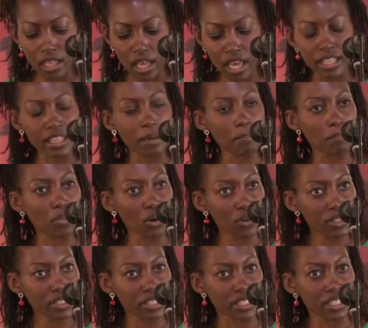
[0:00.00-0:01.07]
the
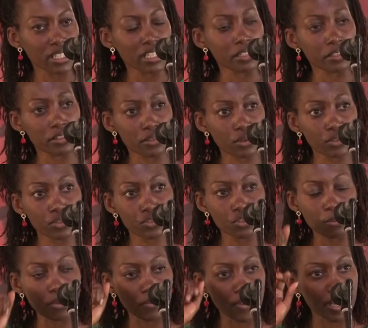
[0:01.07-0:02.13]
bonding is thought
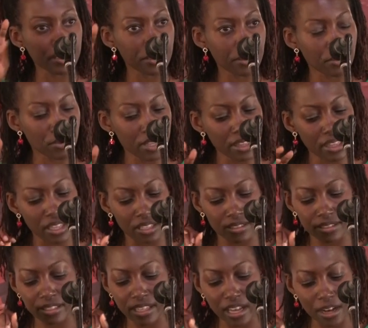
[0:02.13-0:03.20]
to provide 3
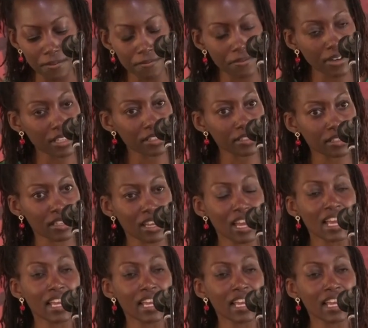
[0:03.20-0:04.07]
things: comfort,